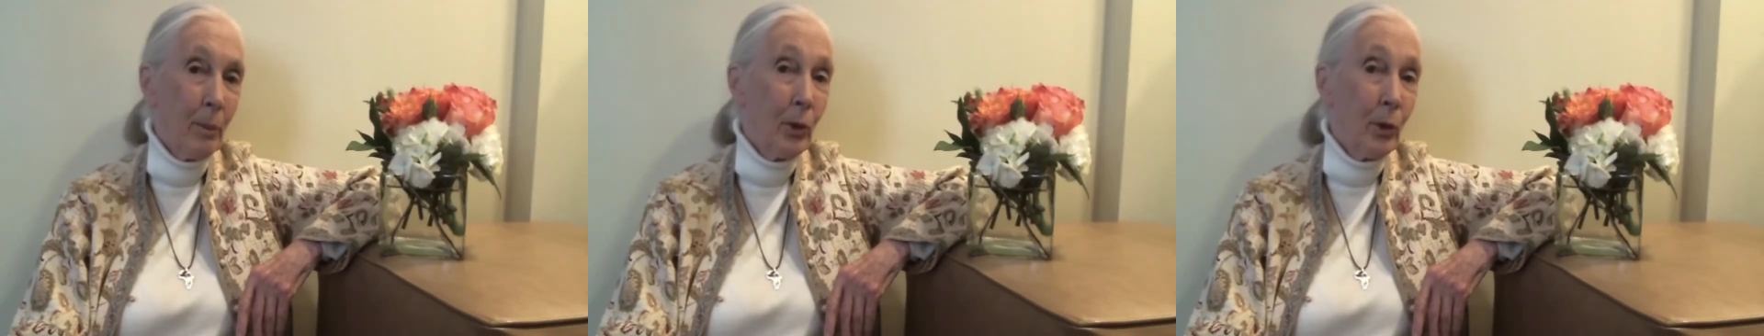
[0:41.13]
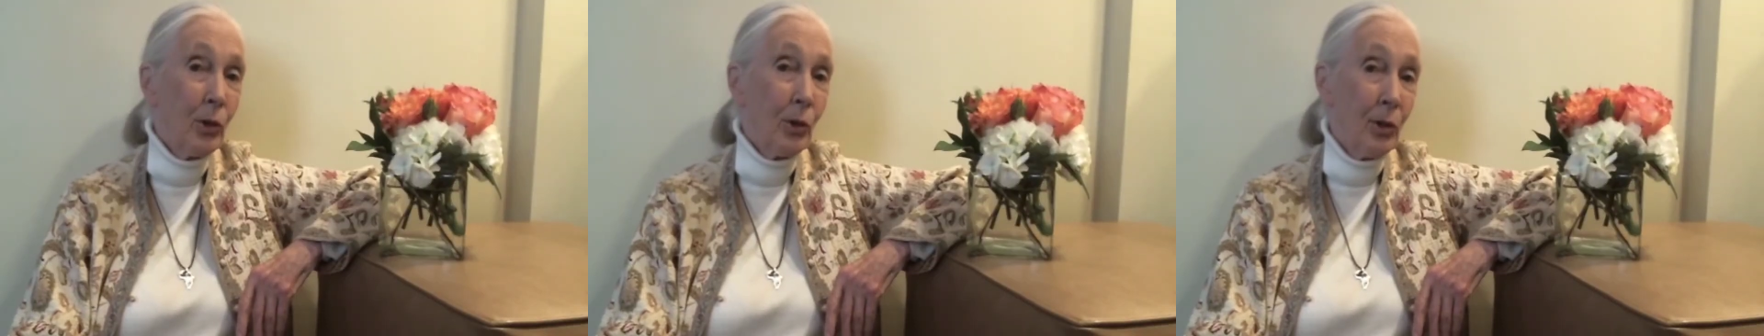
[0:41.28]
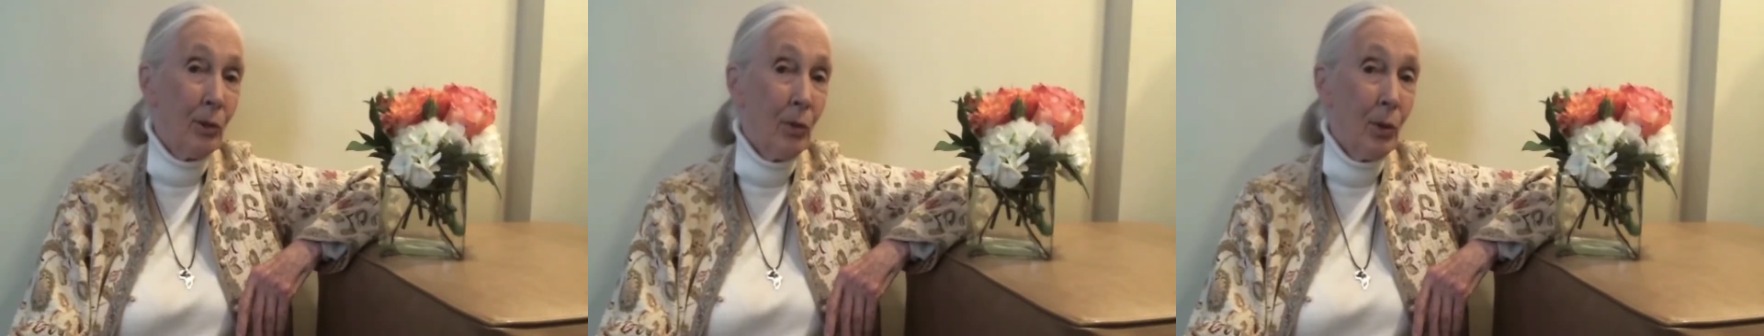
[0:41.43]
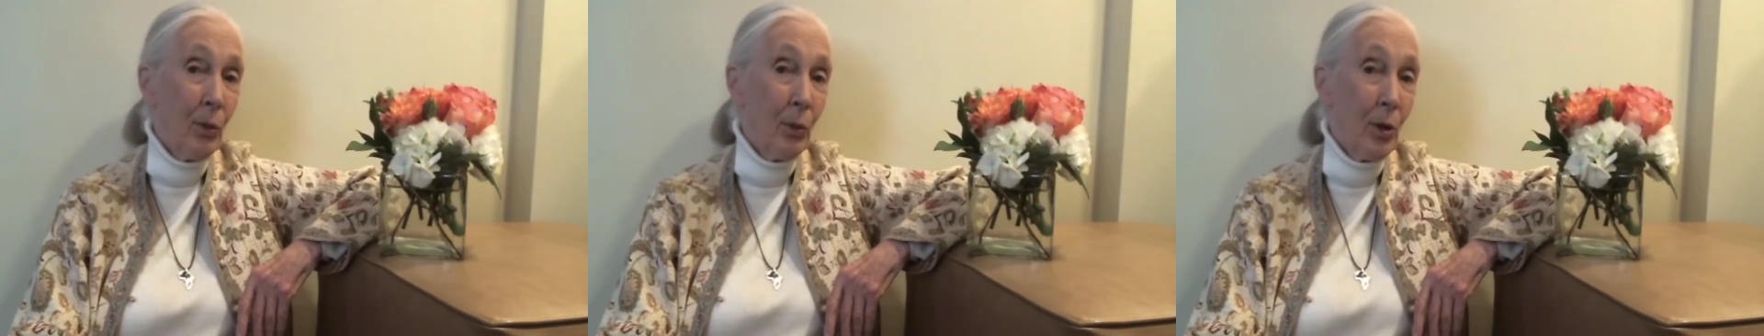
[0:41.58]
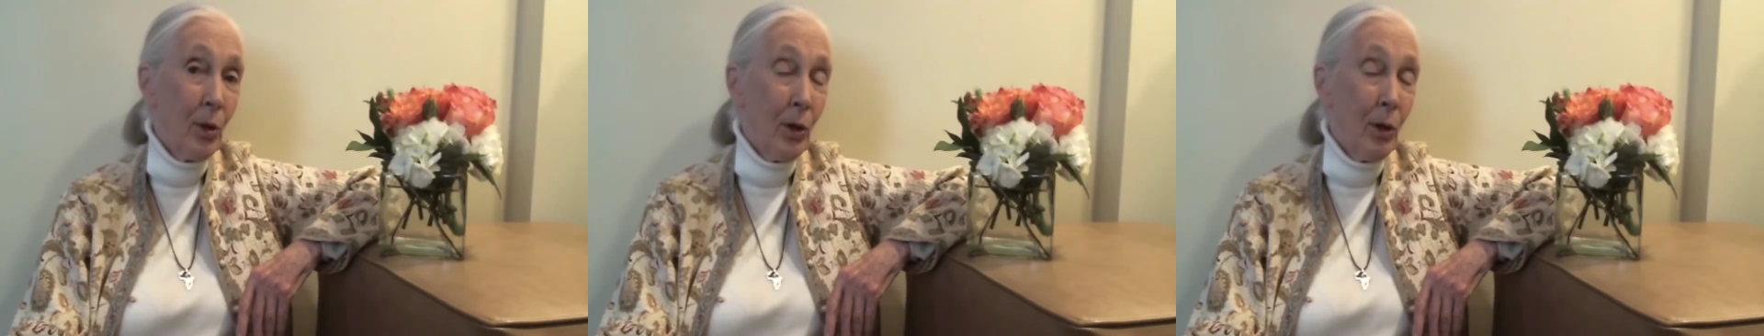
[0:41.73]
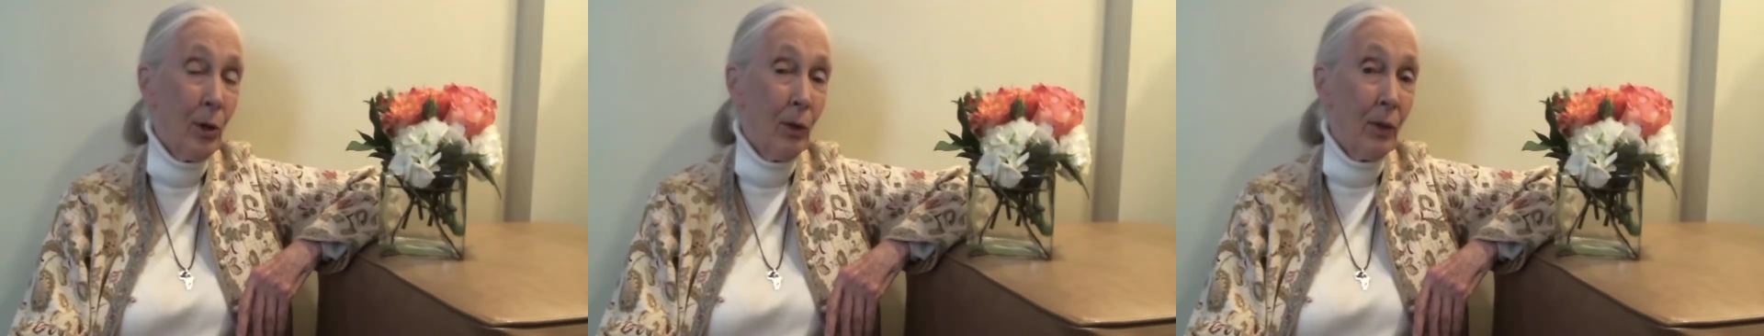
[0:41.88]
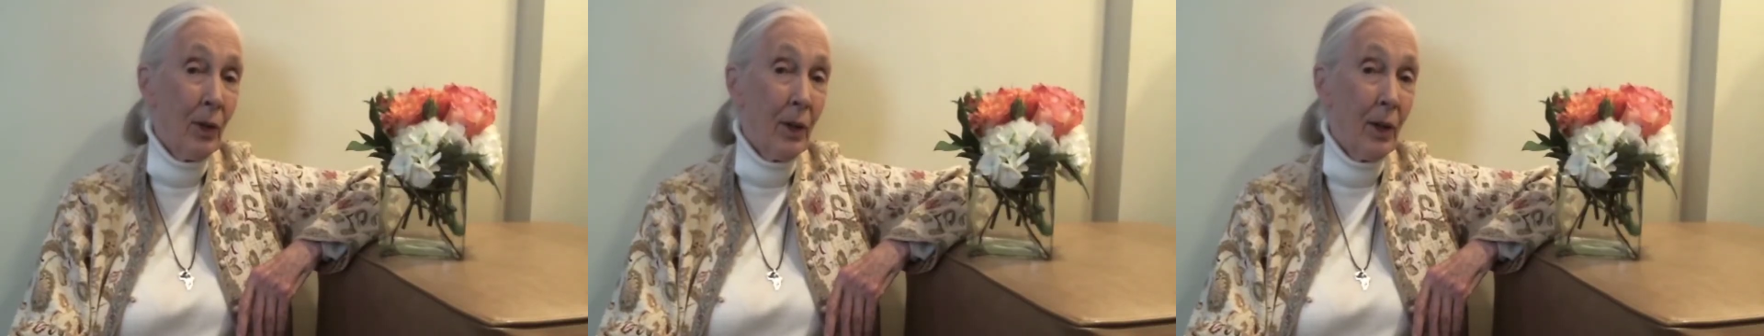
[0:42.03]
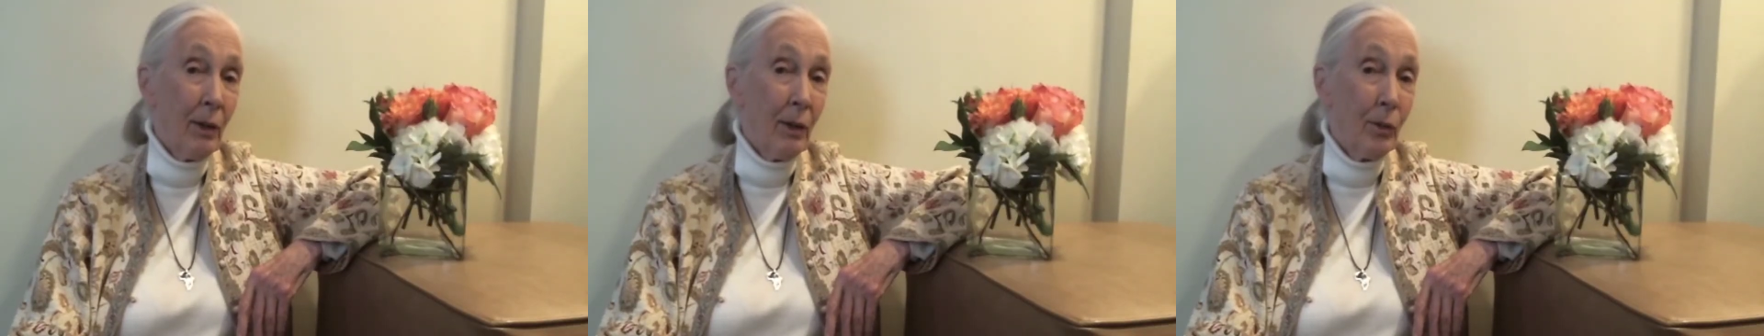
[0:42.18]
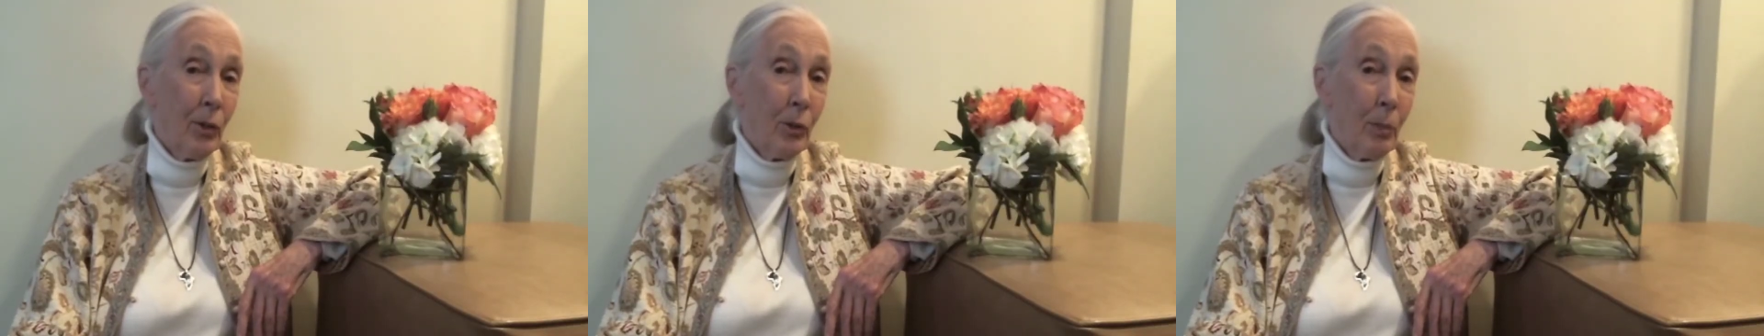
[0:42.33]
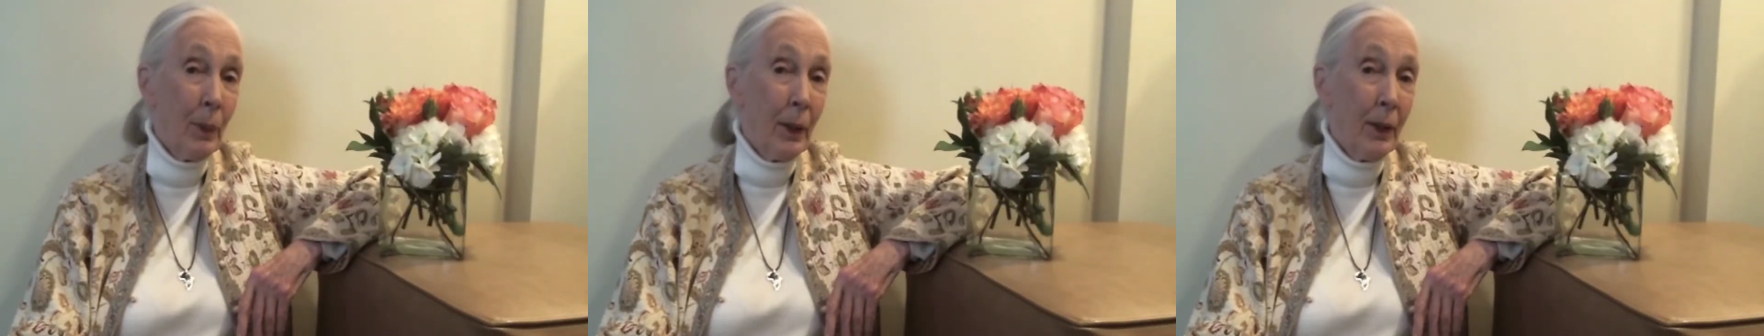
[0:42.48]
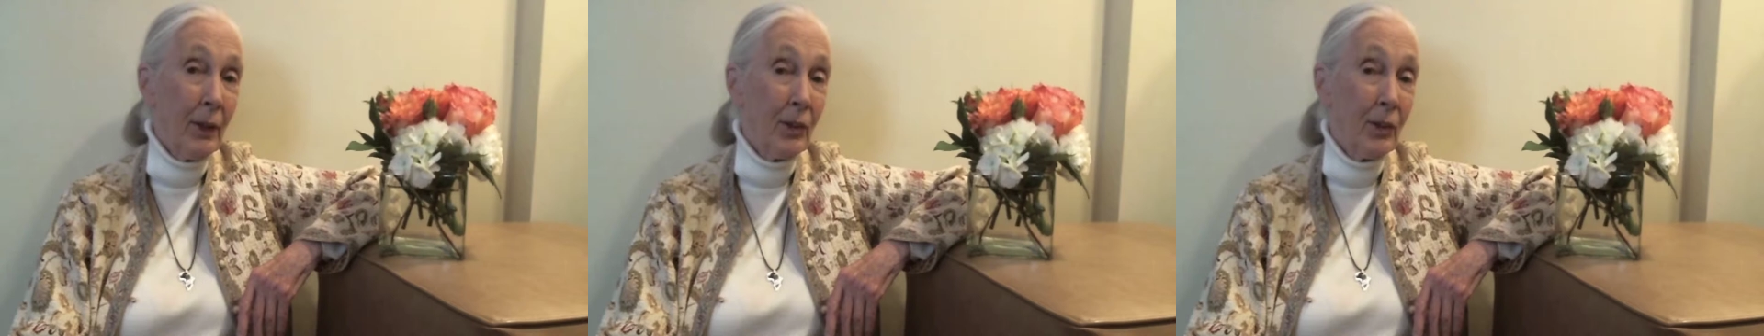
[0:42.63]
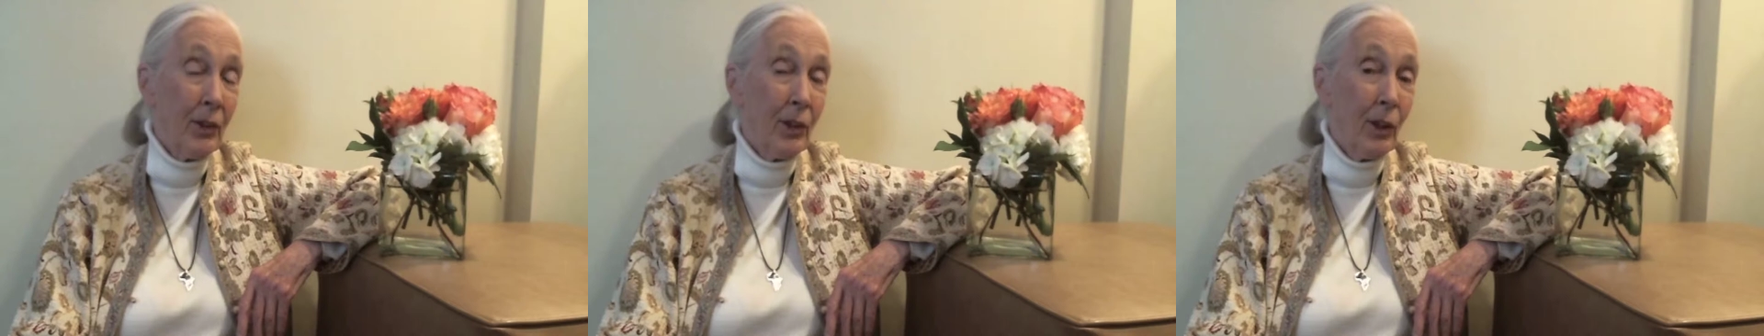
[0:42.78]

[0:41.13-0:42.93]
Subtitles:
most of you know that I've spent